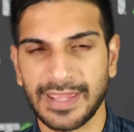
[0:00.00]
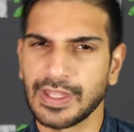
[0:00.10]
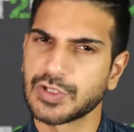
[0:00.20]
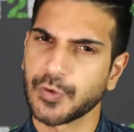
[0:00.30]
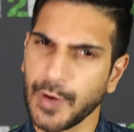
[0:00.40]

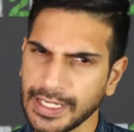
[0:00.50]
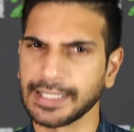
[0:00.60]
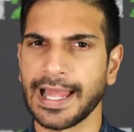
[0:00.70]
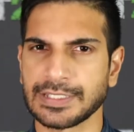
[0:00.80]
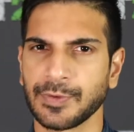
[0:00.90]
and they
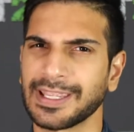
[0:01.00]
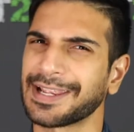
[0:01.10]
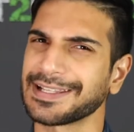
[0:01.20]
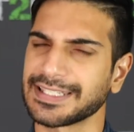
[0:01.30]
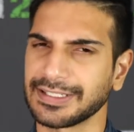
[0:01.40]
treated last week
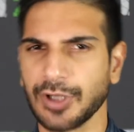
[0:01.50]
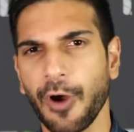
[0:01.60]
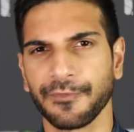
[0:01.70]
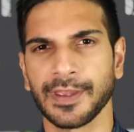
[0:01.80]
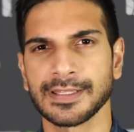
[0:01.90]
against the
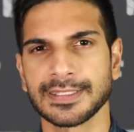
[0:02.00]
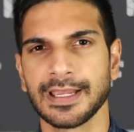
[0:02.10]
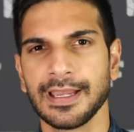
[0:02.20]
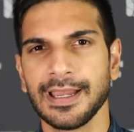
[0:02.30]
Dolphins